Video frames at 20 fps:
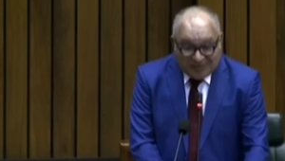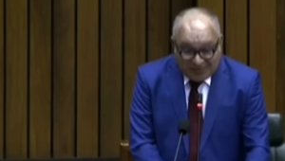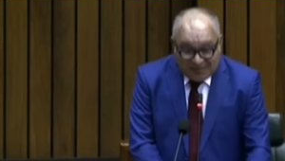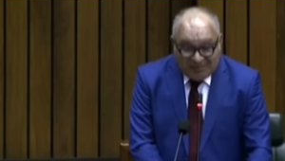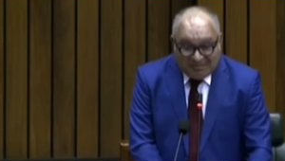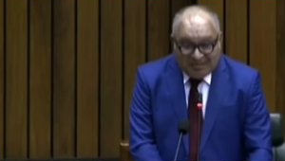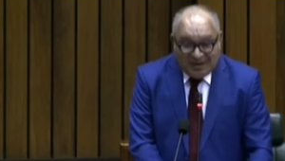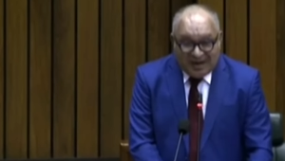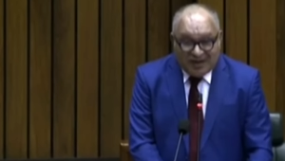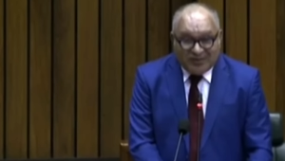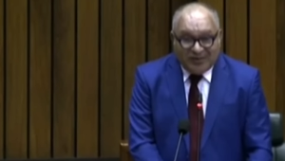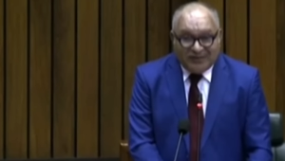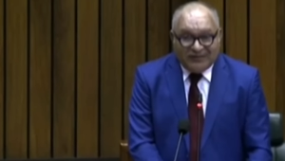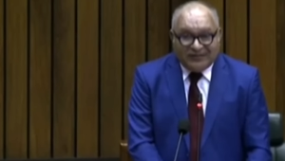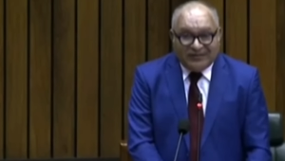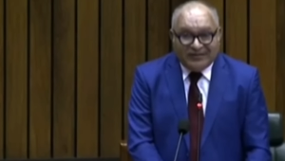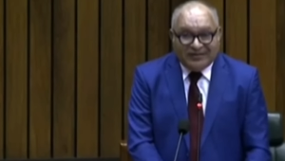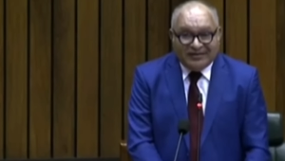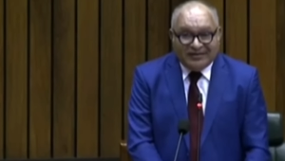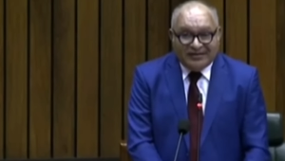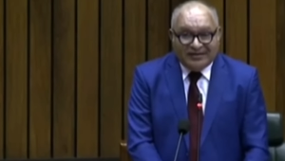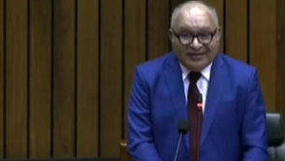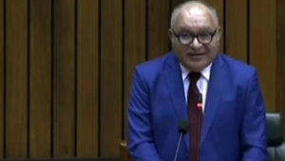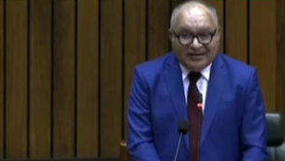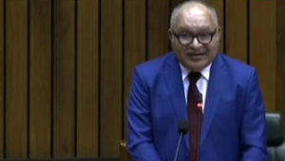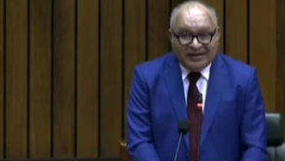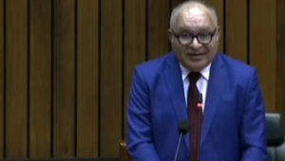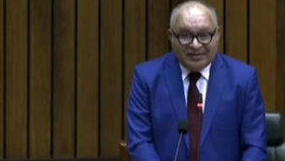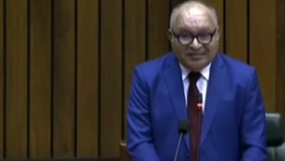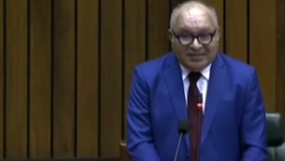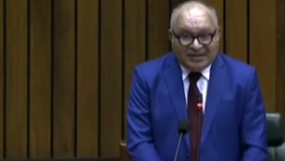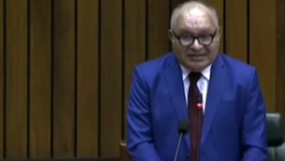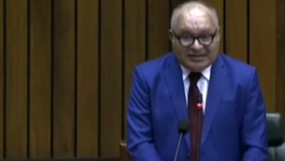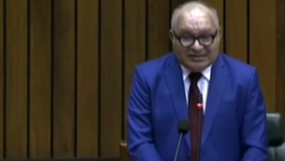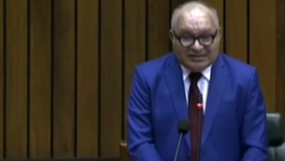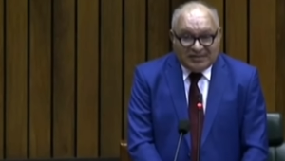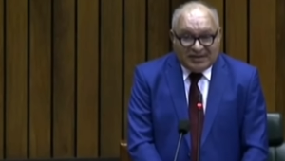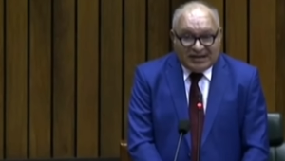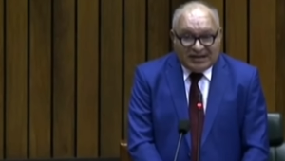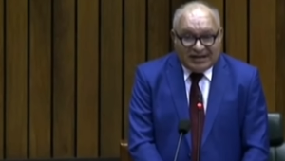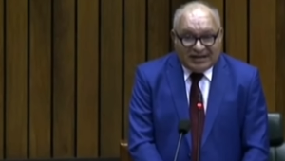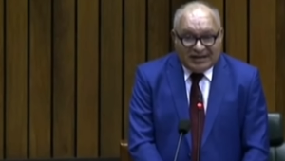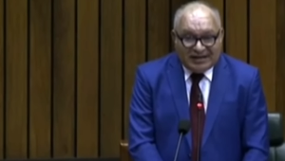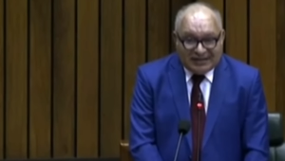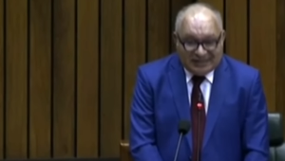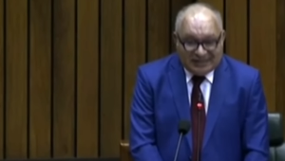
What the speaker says: to be proud of. Mr. Speaker,